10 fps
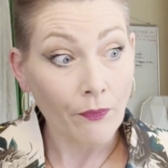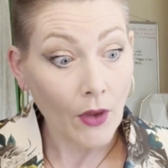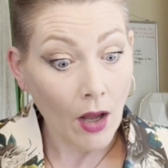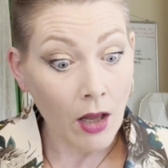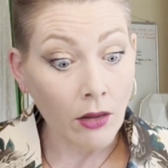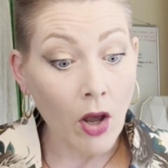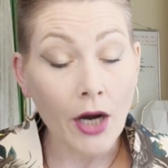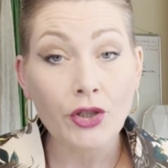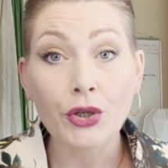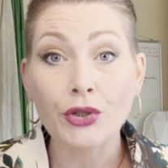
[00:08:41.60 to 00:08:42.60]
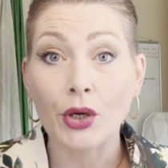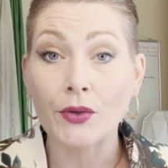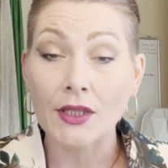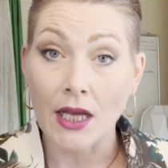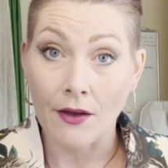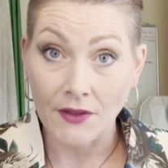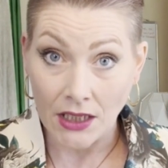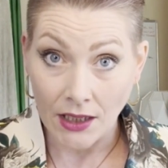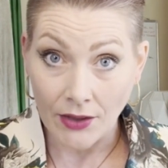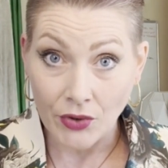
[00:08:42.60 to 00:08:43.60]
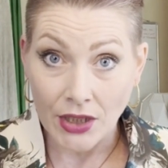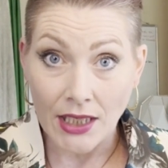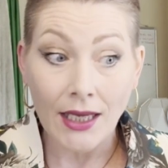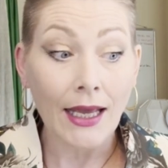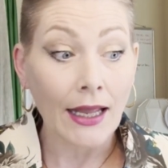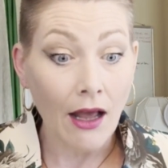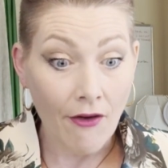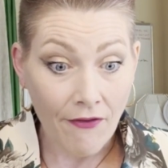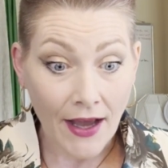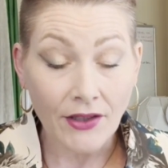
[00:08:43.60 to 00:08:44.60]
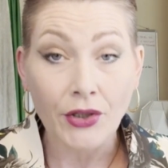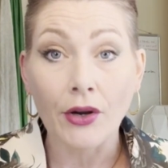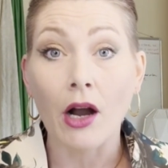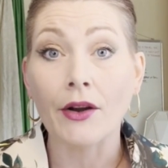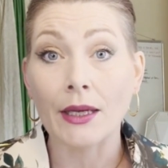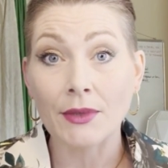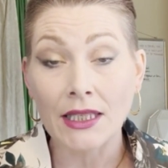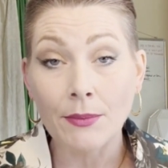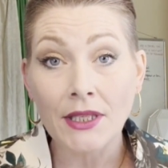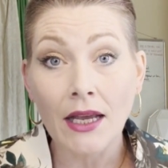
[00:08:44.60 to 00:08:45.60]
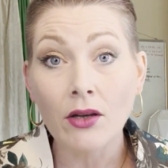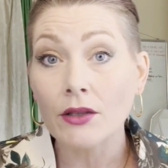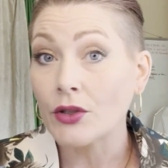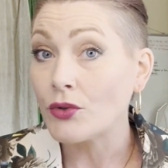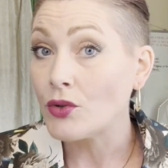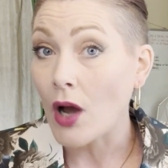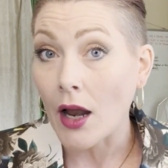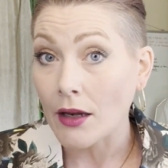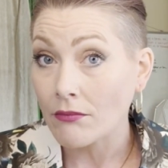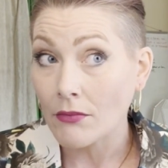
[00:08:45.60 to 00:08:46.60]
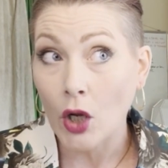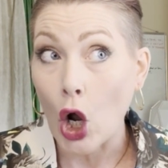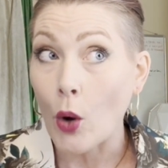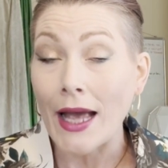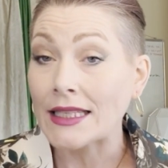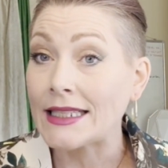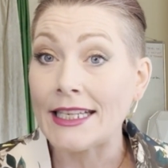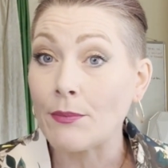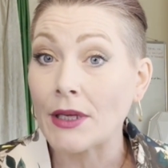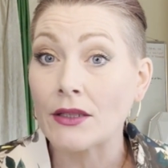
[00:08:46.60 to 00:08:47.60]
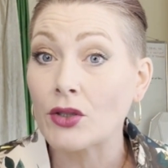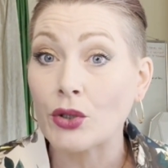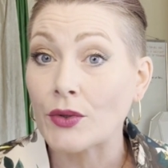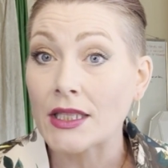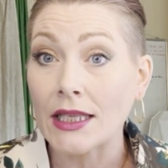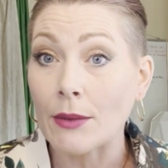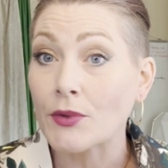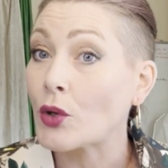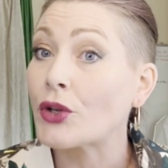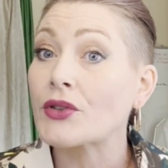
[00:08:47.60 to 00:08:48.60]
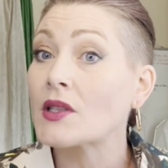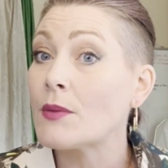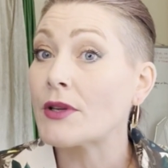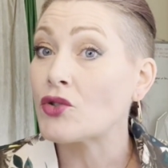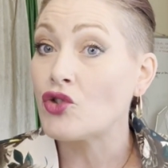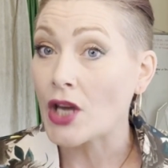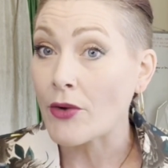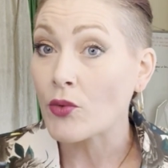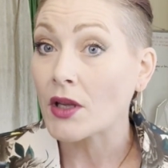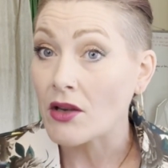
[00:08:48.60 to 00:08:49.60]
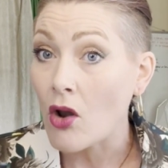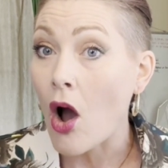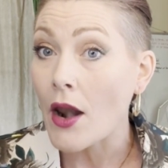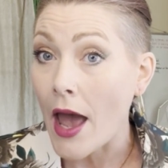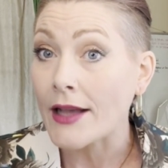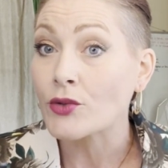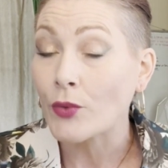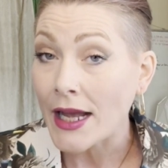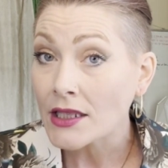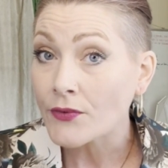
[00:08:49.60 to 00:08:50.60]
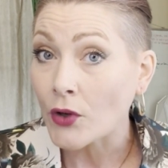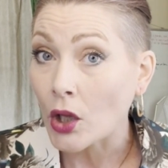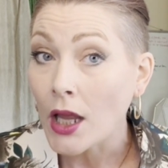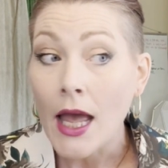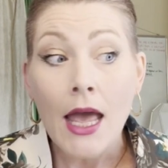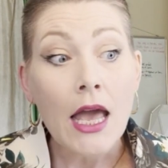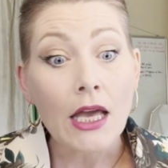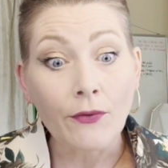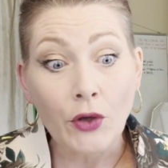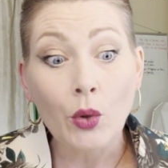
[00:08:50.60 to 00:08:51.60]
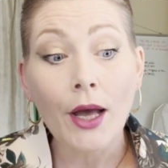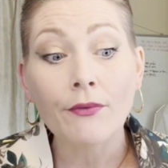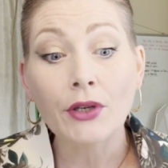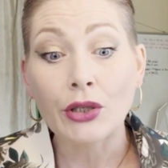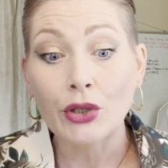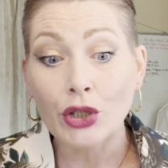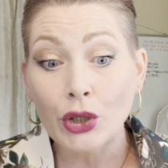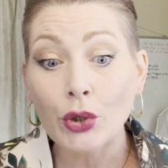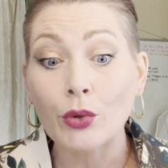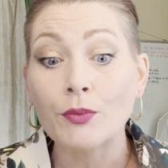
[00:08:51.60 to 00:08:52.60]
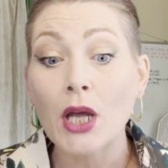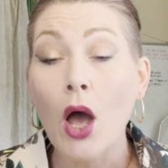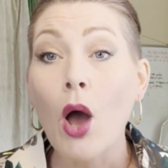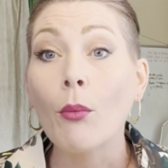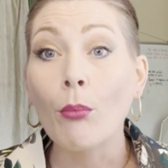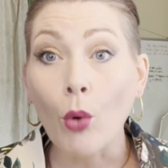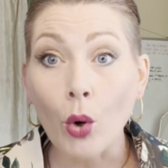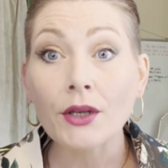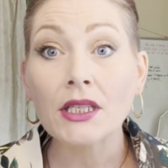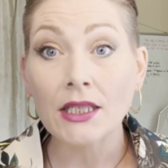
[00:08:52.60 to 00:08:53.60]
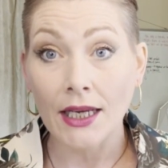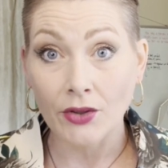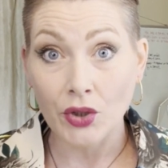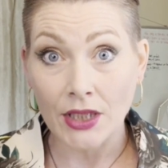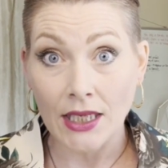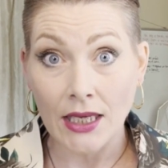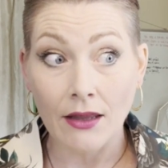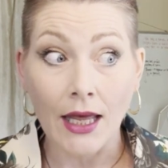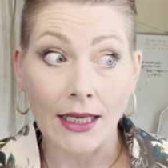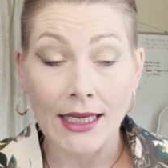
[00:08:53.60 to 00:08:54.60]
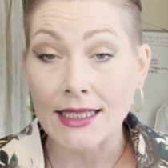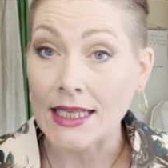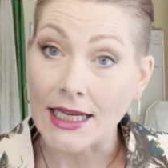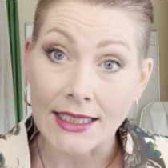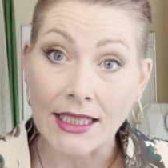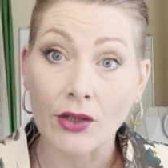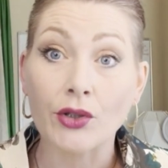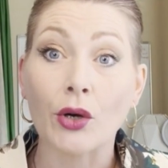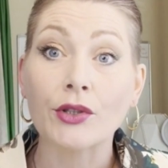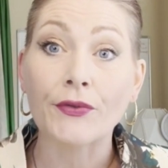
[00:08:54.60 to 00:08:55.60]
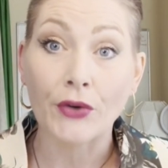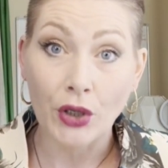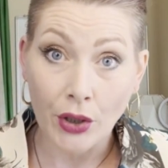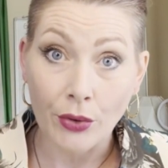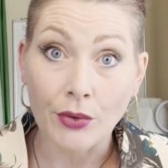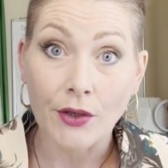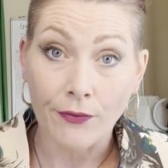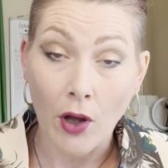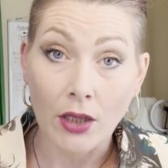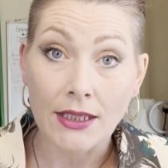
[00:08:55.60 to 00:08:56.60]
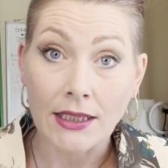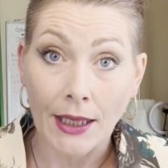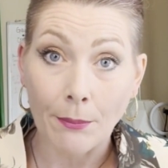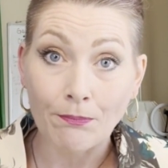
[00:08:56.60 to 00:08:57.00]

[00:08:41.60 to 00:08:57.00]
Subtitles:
a larger dose of THC, it affects your REM sleep cycle and you do not go as deep into sleep. So your sleep is generally not as restful if you have consumed more THC than is the ideal dose for you to fall asleep.